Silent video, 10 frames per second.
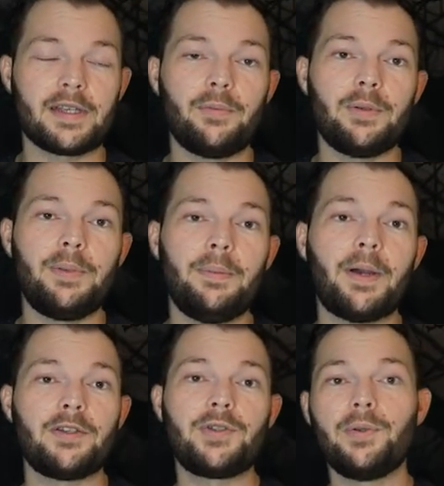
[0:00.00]
It would be
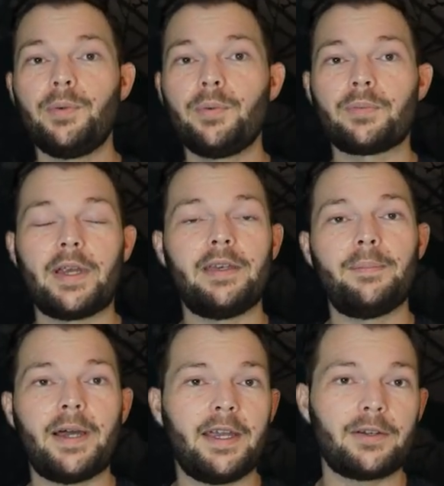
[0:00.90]
by two
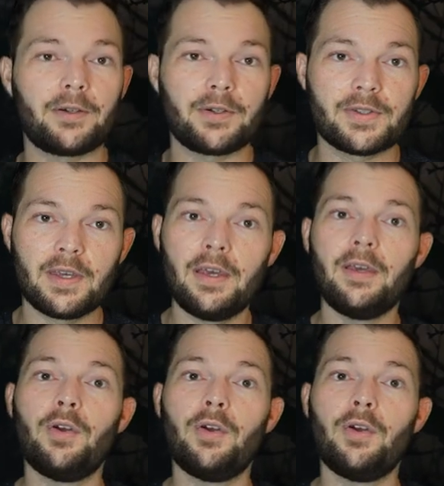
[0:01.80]
random hikers